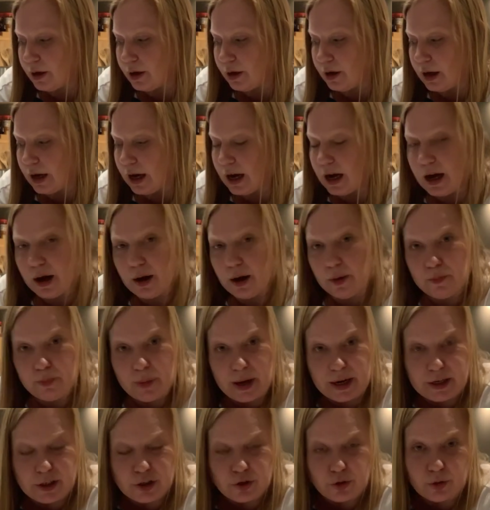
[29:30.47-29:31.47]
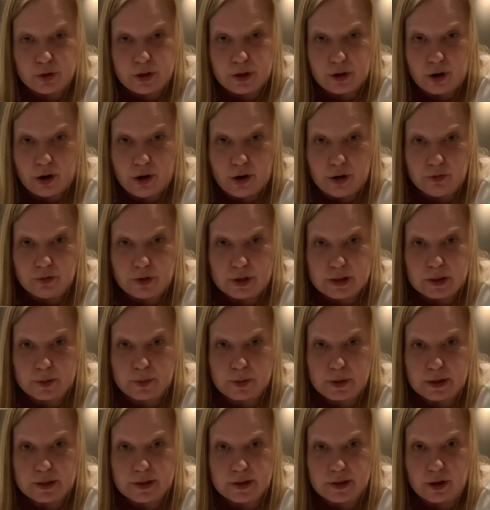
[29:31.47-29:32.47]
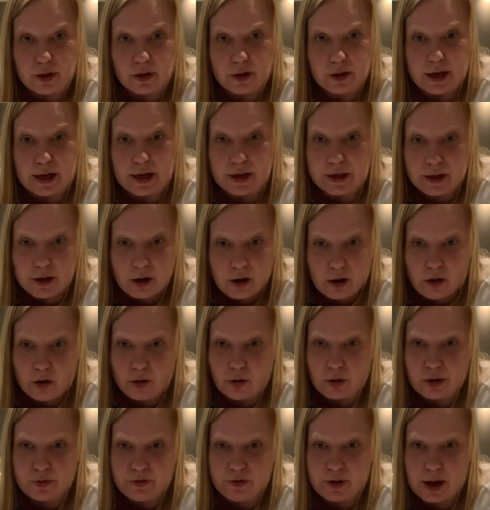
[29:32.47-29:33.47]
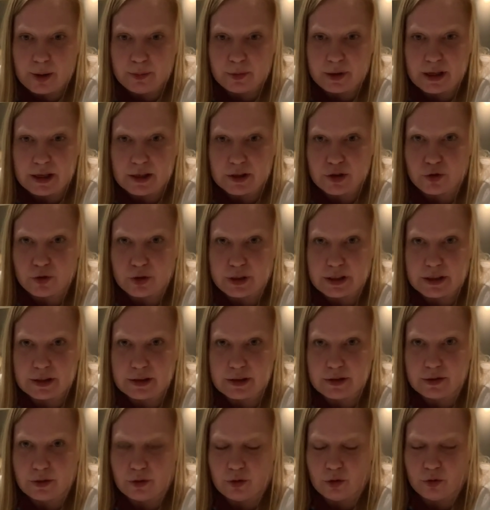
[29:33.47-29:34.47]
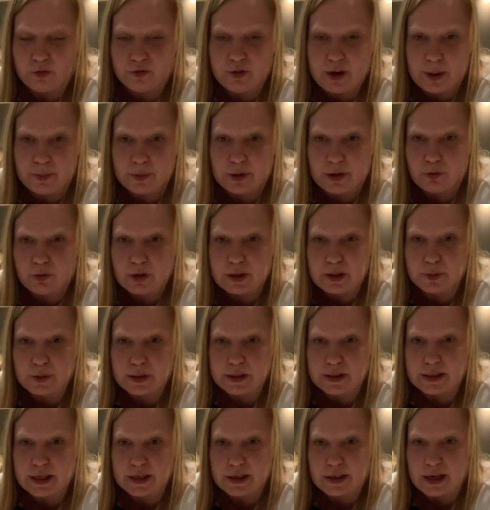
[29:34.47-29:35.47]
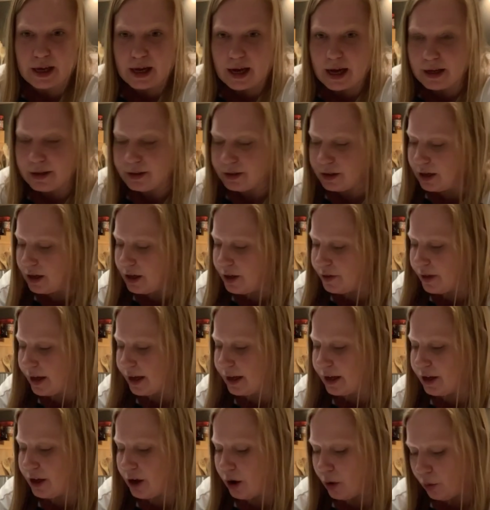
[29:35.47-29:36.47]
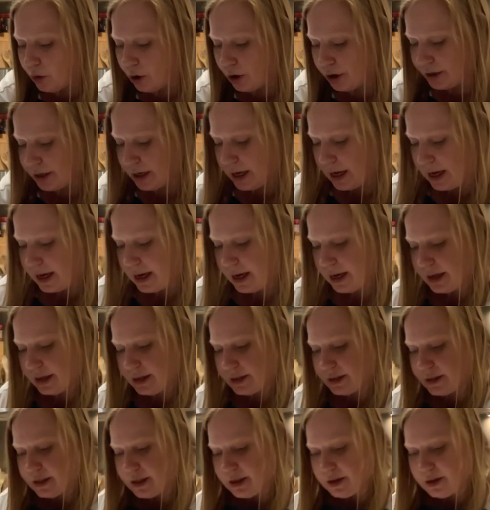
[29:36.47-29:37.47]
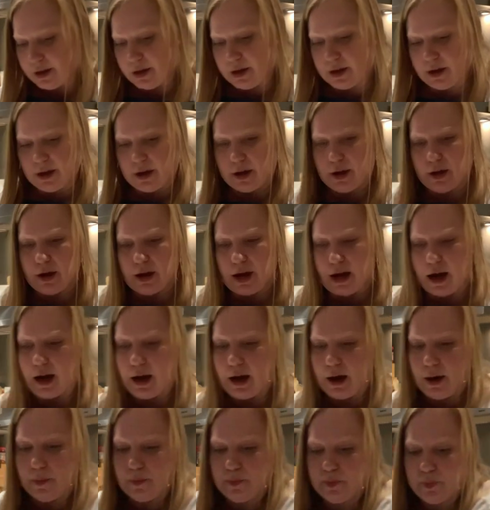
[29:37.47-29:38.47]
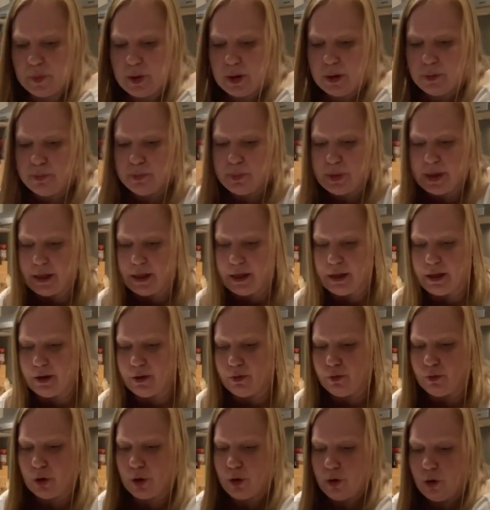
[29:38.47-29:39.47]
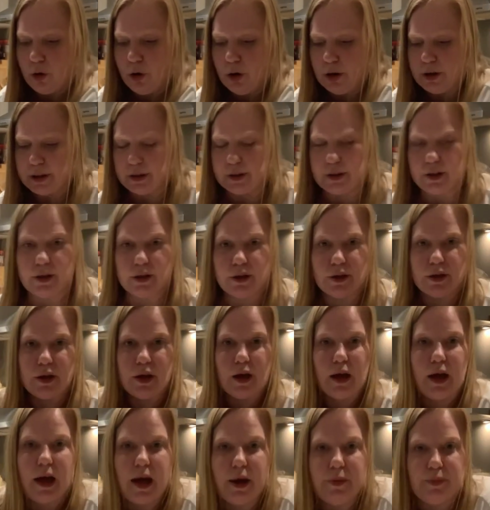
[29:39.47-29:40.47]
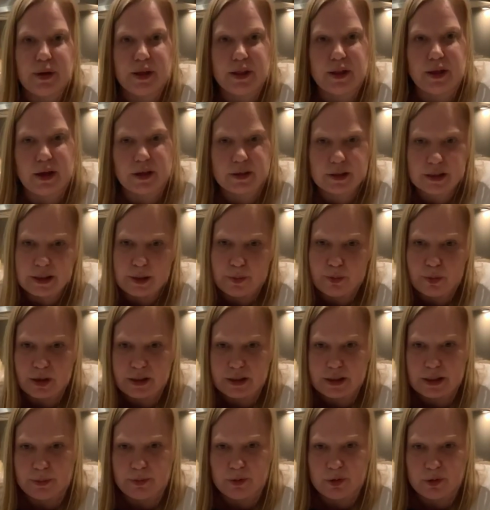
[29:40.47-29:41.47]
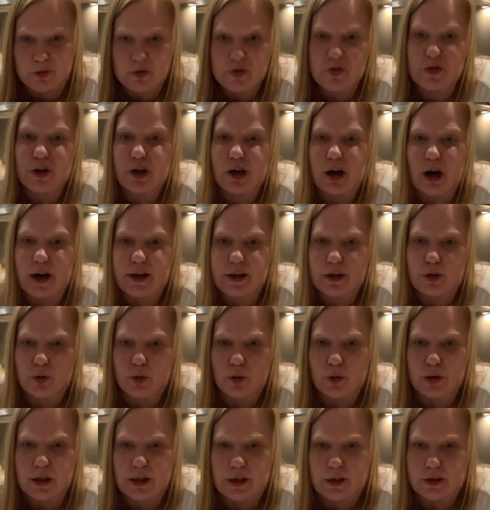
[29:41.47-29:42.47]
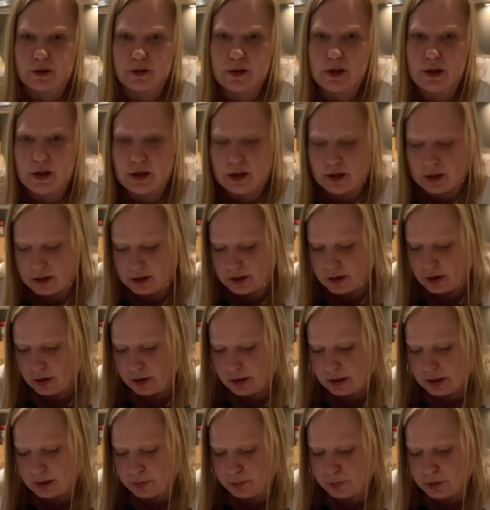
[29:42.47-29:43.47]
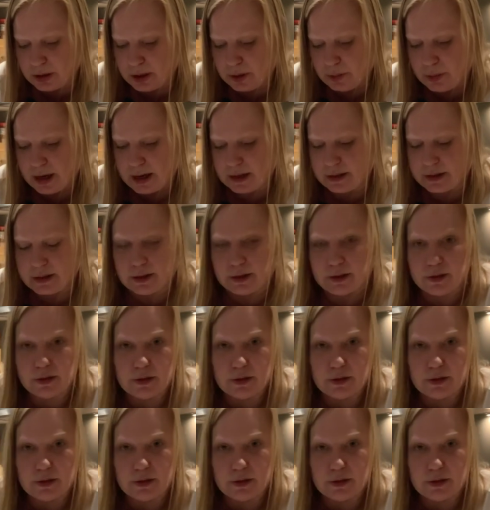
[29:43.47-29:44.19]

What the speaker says: manage all your own recipes. So any old family histories or family recipes that you had, they can go on and be recorded and be there step by step with your guided cooking. So it's pretty amazing.